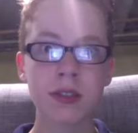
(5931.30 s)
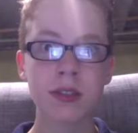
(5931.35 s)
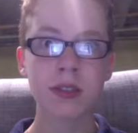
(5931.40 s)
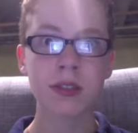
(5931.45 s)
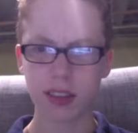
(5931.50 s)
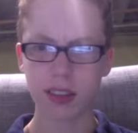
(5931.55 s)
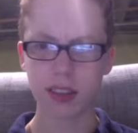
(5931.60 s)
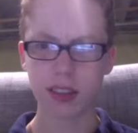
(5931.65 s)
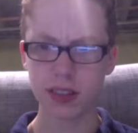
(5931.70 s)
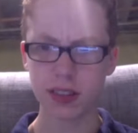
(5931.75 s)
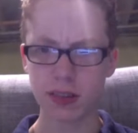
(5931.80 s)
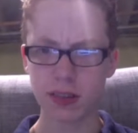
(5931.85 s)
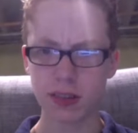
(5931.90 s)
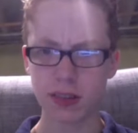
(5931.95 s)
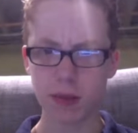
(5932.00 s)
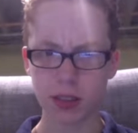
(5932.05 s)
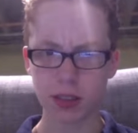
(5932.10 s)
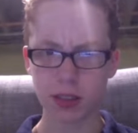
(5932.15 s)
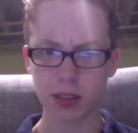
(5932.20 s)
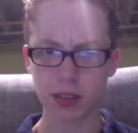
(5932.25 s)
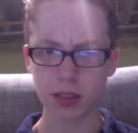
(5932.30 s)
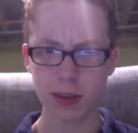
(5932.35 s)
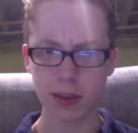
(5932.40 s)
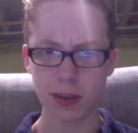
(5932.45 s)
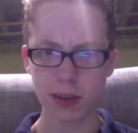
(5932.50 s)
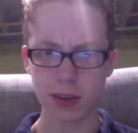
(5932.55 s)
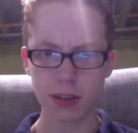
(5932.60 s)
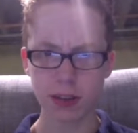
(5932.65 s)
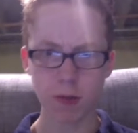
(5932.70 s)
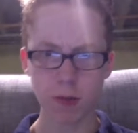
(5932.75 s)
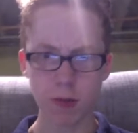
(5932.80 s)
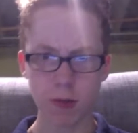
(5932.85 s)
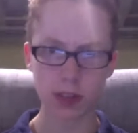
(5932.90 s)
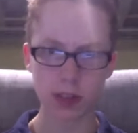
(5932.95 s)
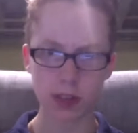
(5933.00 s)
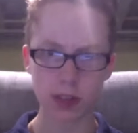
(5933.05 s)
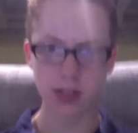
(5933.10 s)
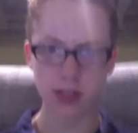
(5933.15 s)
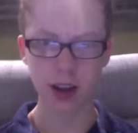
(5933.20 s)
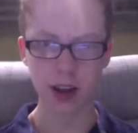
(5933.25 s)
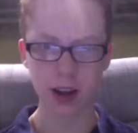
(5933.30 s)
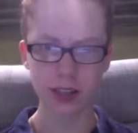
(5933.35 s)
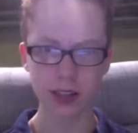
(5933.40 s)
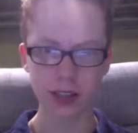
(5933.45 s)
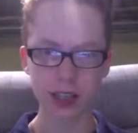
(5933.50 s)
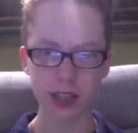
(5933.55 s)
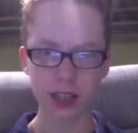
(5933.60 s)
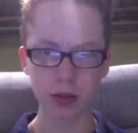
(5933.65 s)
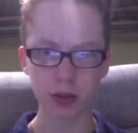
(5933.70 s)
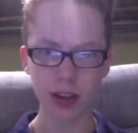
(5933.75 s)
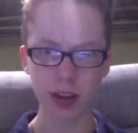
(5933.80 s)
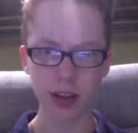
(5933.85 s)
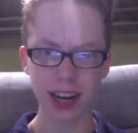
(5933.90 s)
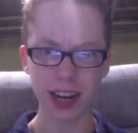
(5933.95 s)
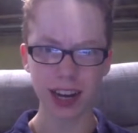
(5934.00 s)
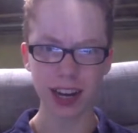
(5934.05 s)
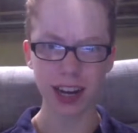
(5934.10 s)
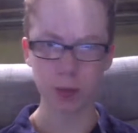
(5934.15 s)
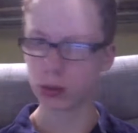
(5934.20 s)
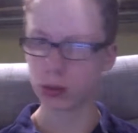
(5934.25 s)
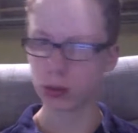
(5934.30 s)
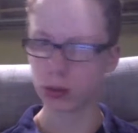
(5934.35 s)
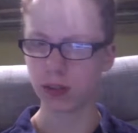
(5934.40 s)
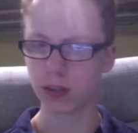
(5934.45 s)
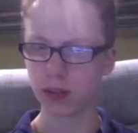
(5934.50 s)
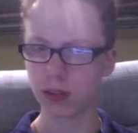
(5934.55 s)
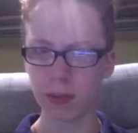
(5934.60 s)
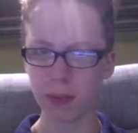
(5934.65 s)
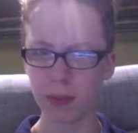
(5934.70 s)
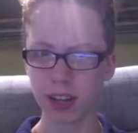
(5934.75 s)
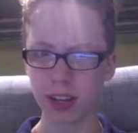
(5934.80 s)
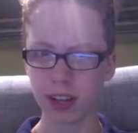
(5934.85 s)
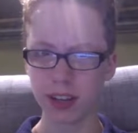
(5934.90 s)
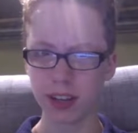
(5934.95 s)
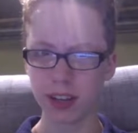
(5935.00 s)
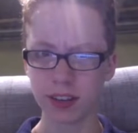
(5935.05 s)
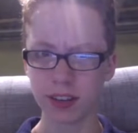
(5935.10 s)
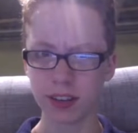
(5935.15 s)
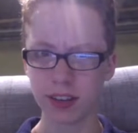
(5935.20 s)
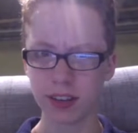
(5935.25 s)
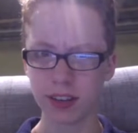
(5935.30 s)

I thought the most expensive one was Steel Dragon, which was $50 million.